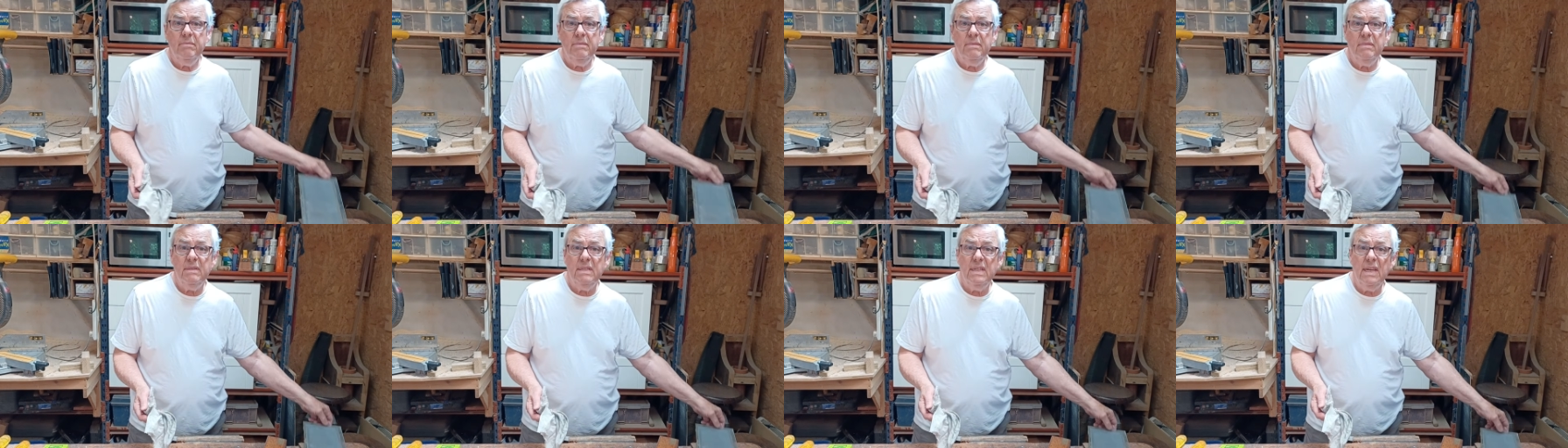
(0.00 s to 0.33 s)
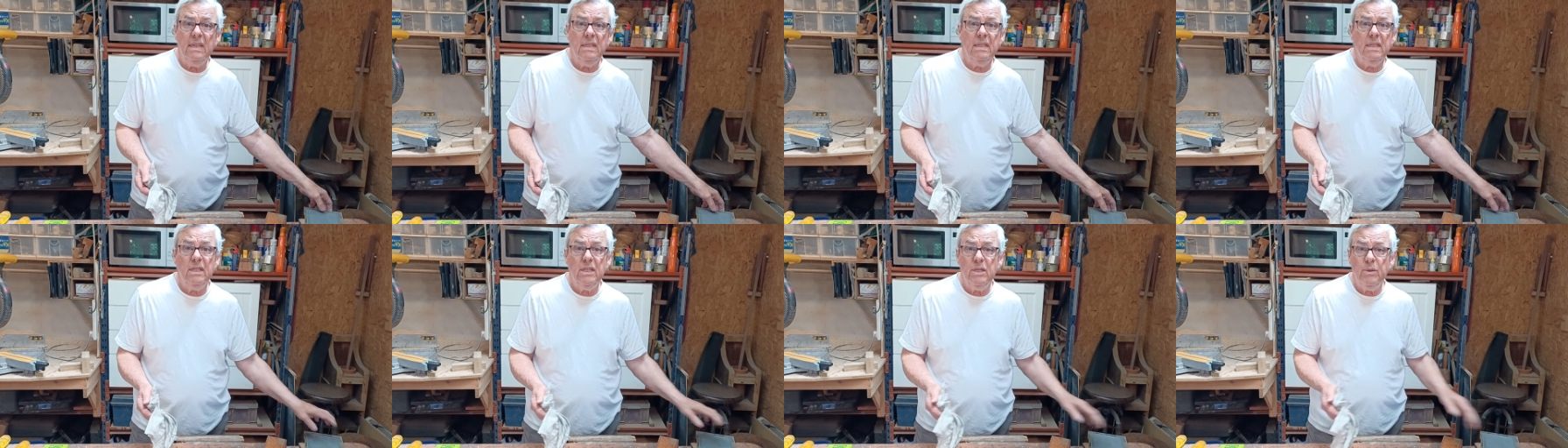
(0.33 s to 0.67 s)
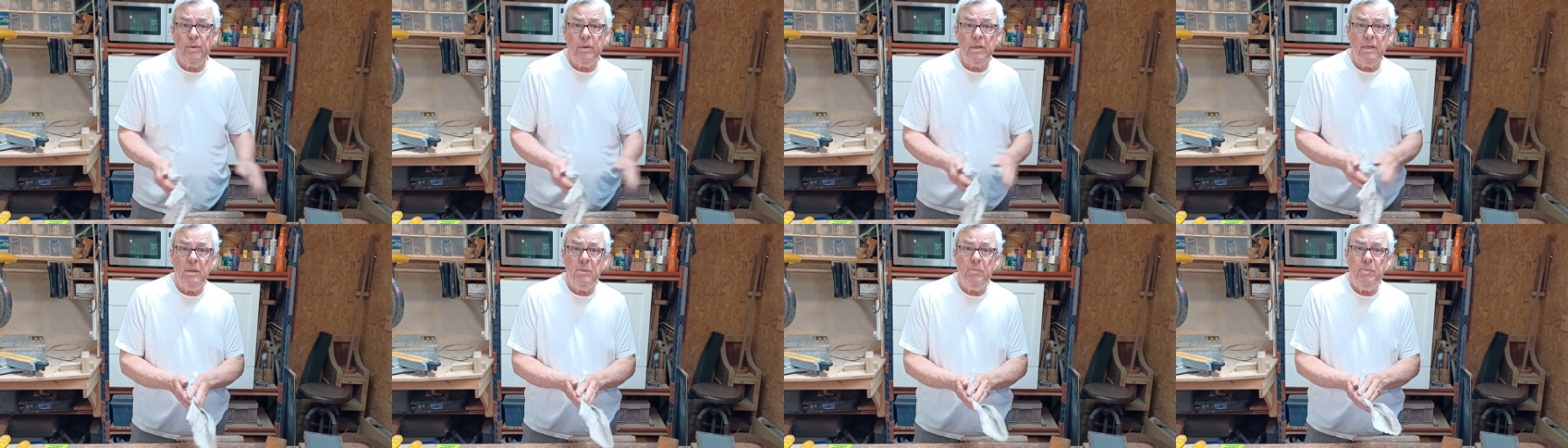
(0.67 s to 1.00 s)
10 to
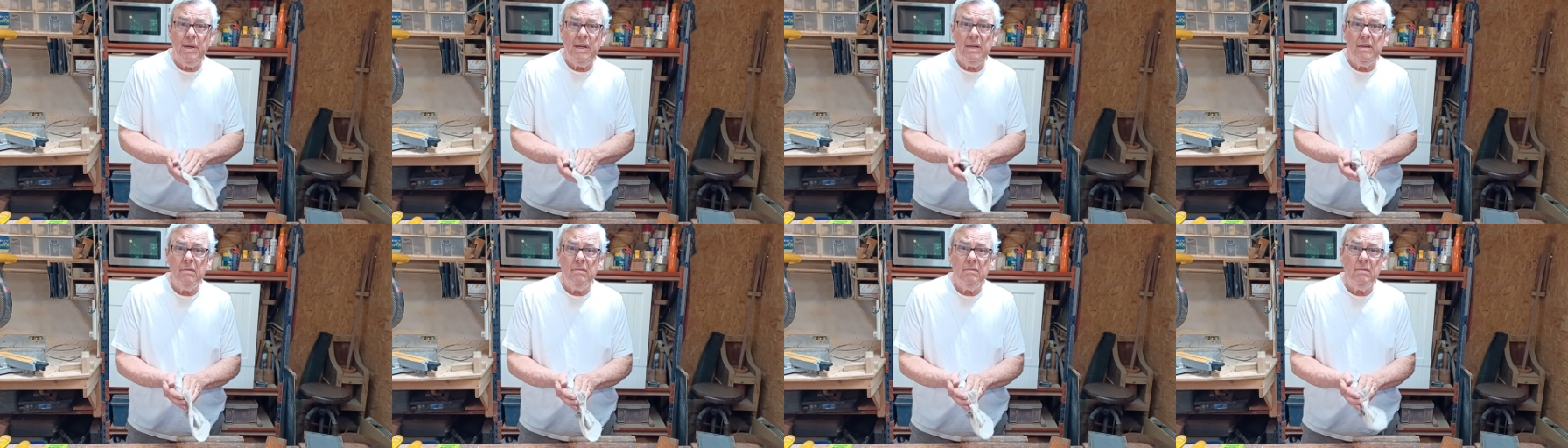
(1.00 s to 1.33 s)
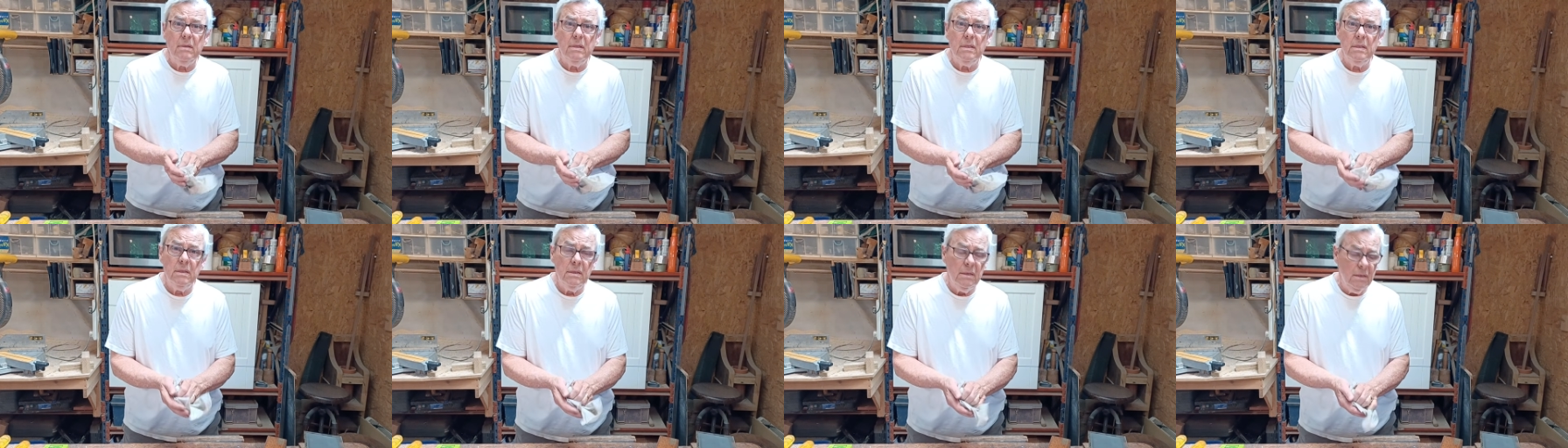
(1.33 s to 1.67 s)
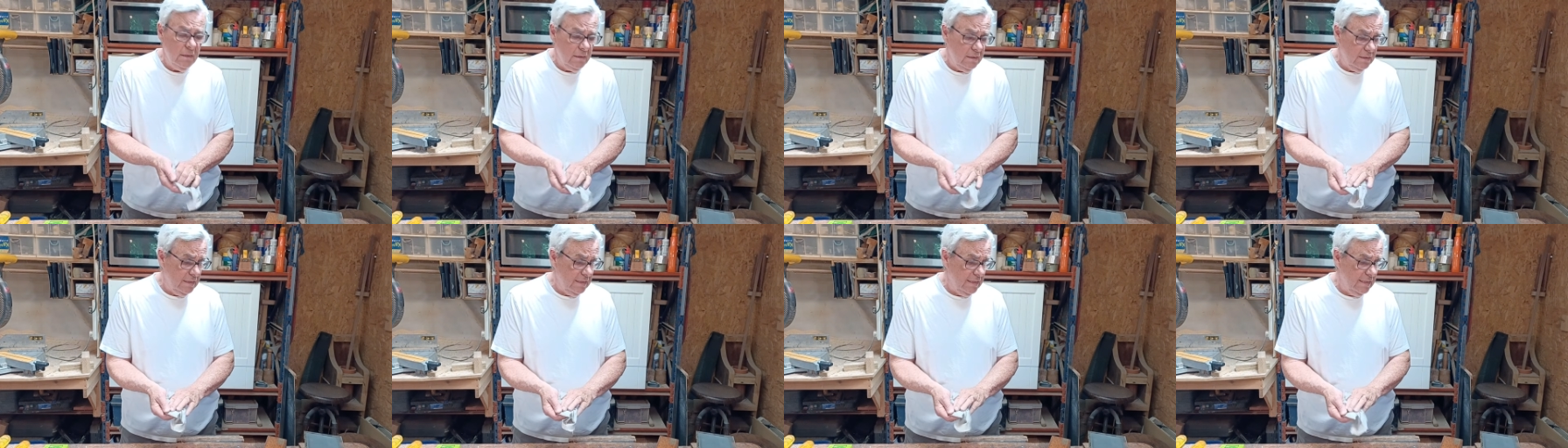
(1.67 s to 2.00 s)
20 pounds
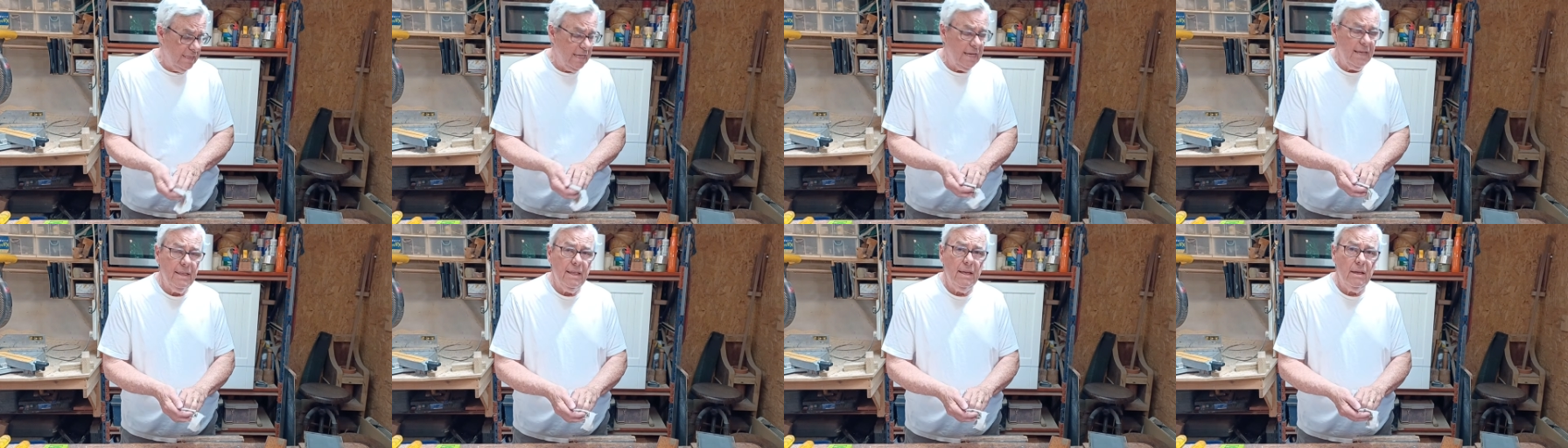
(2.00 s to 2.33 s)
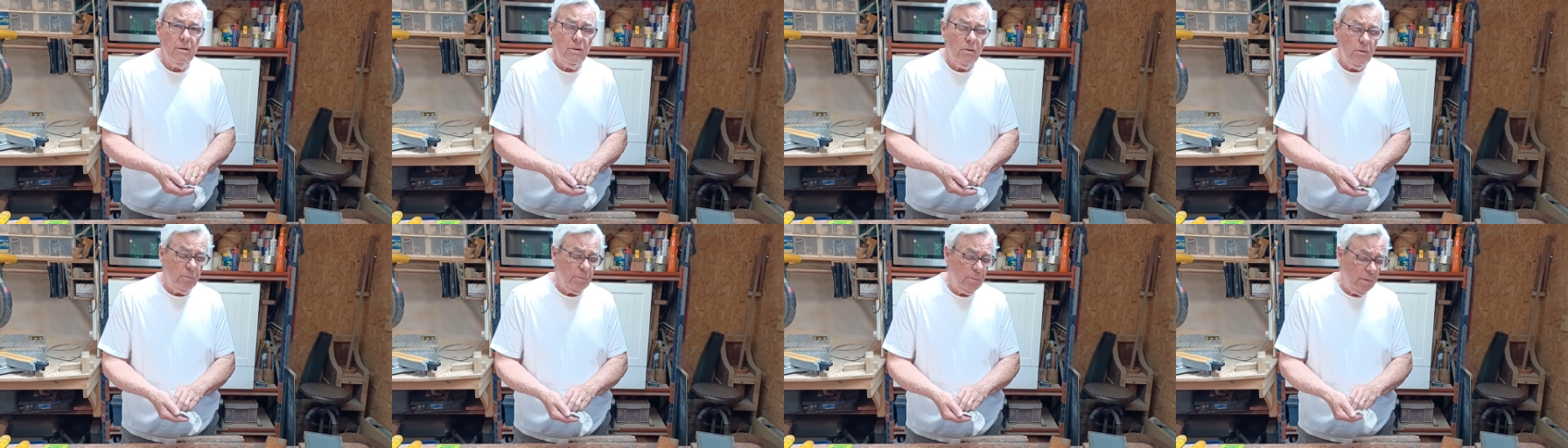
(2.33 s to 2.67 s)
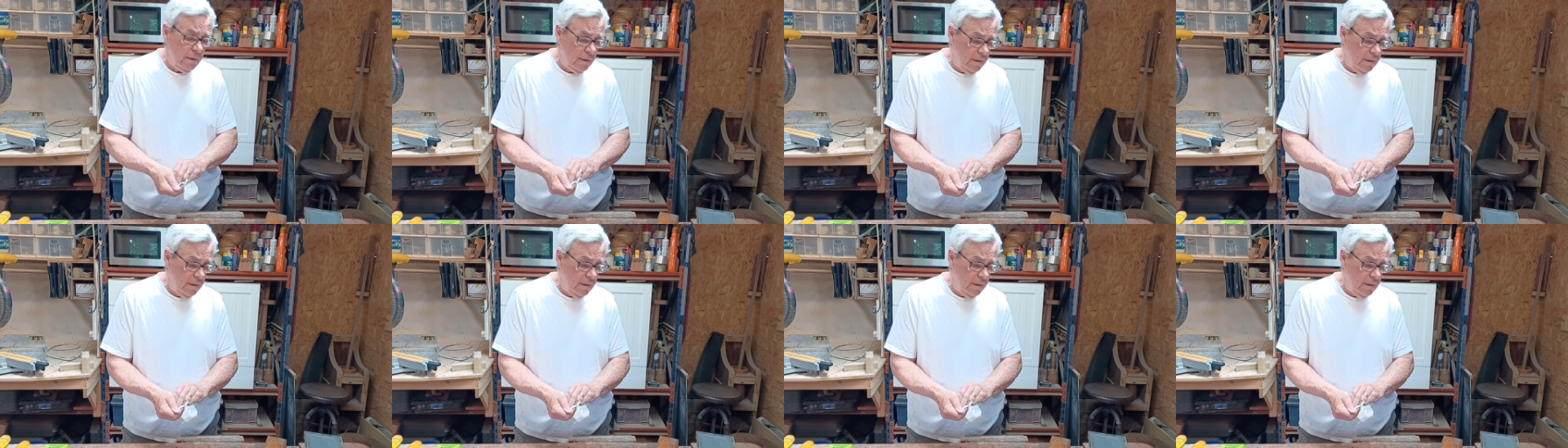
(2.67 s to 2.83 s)
to set that up.